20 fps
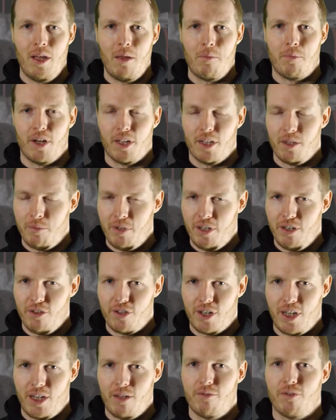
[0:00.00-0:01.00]
But in the
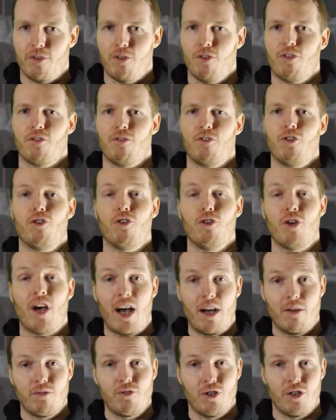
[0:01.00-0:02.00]
meantime, for those of you who
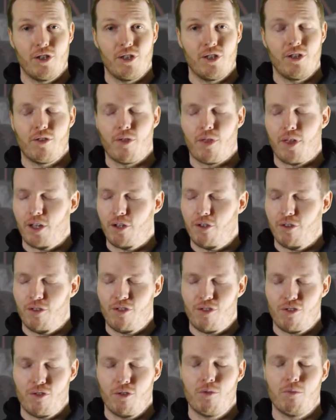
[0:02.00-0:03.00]
have joined us, thank you
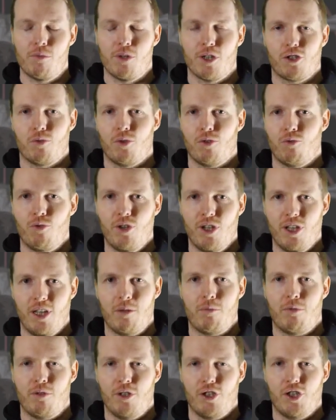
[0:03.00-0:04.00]
so much. We really
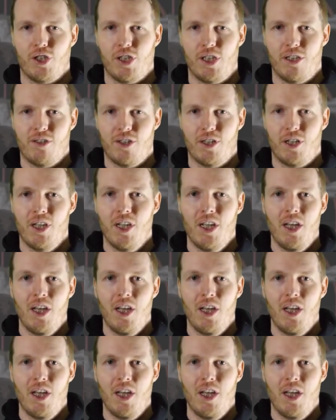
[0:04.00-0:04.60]
appreciate it.